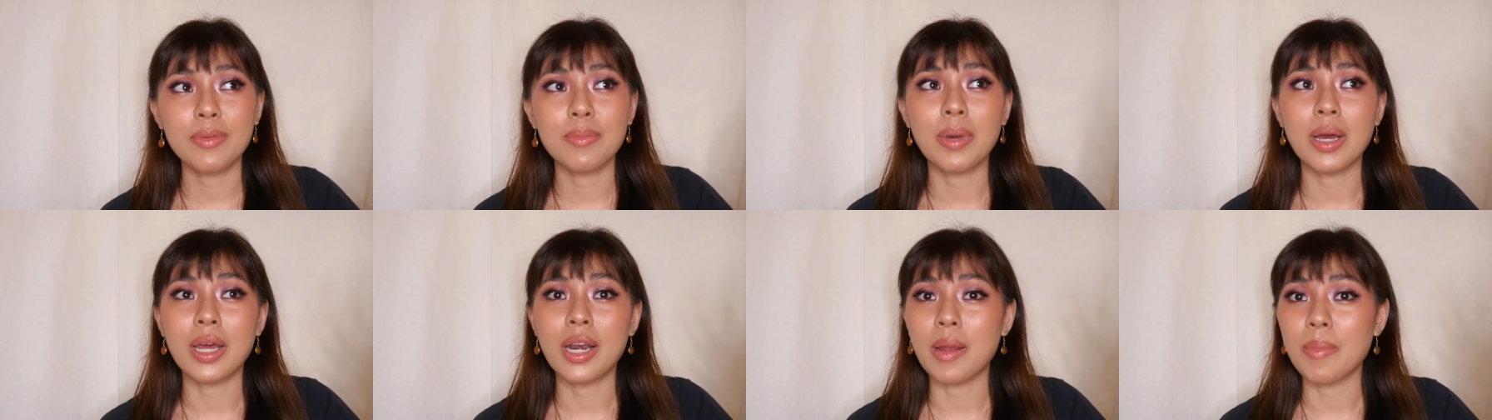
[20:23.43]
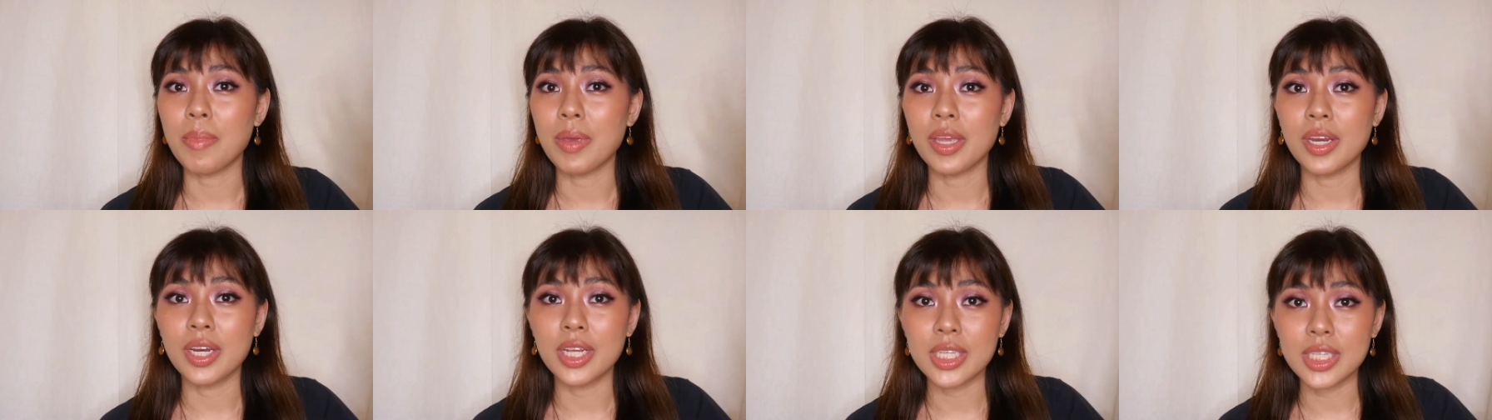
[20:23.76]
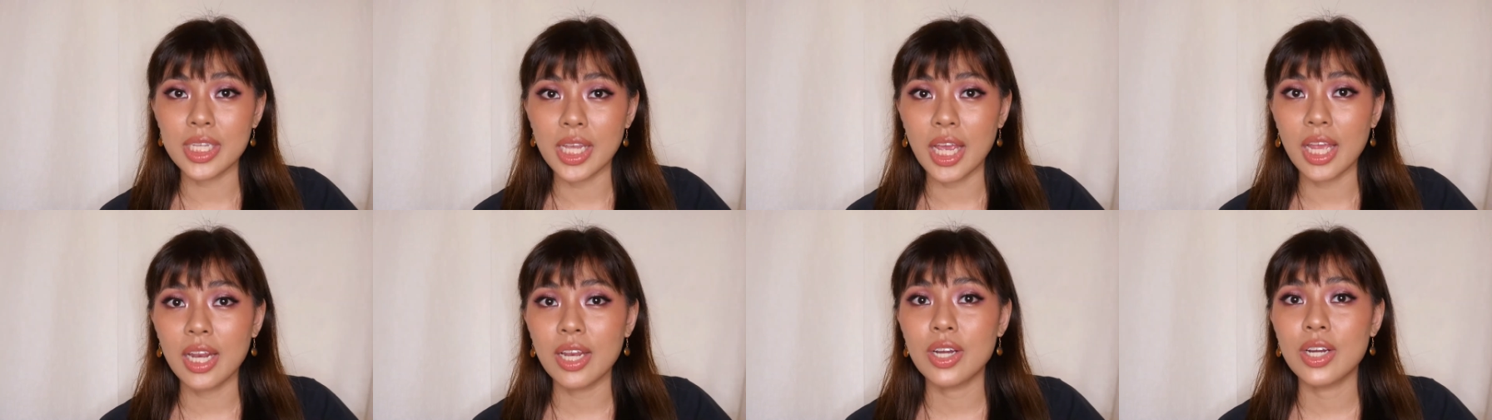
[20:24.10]
Maraming
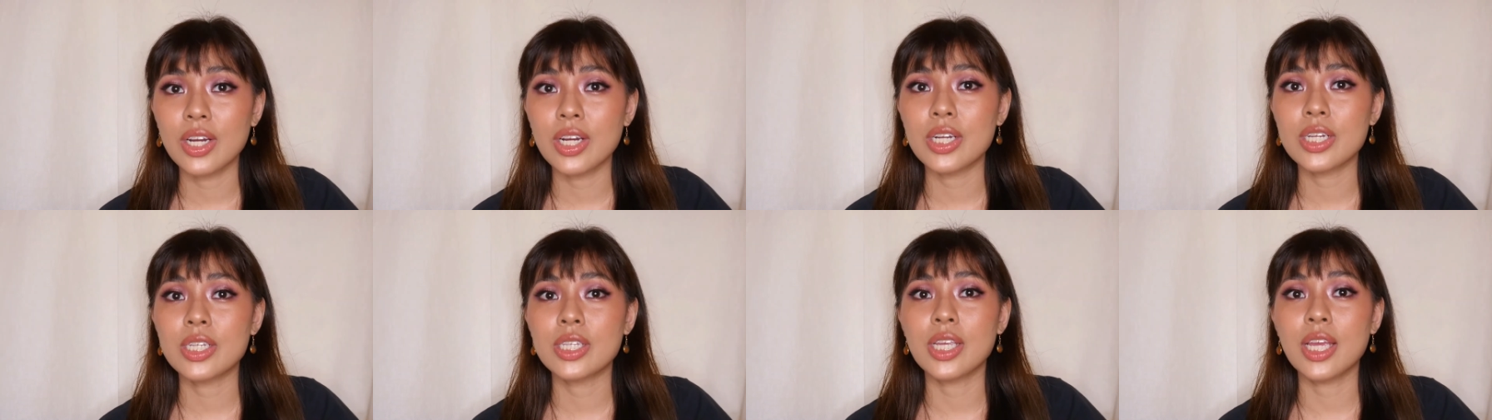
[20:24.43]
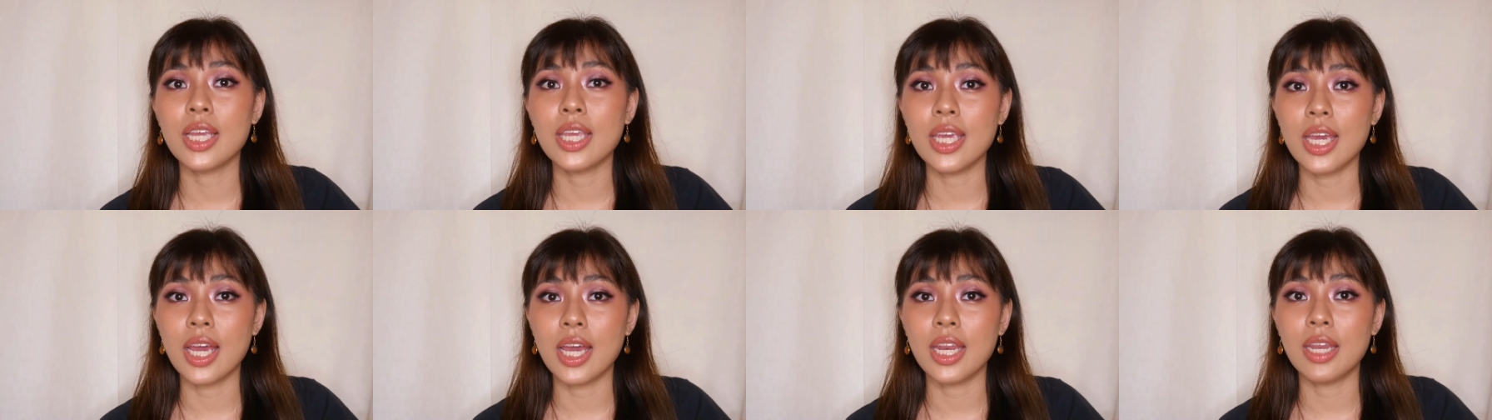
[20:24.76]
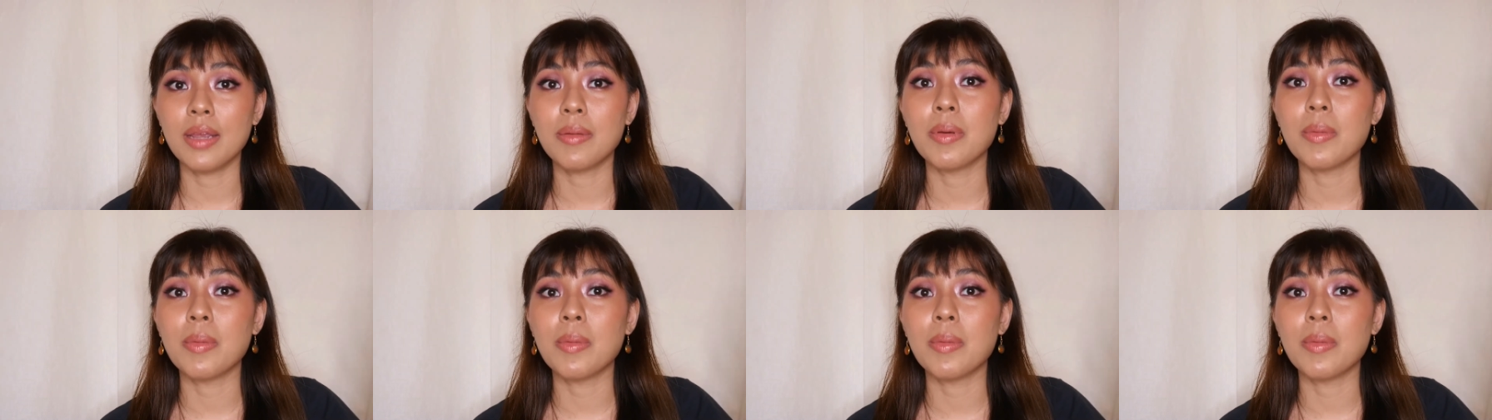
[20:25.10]
resellers, ganyan,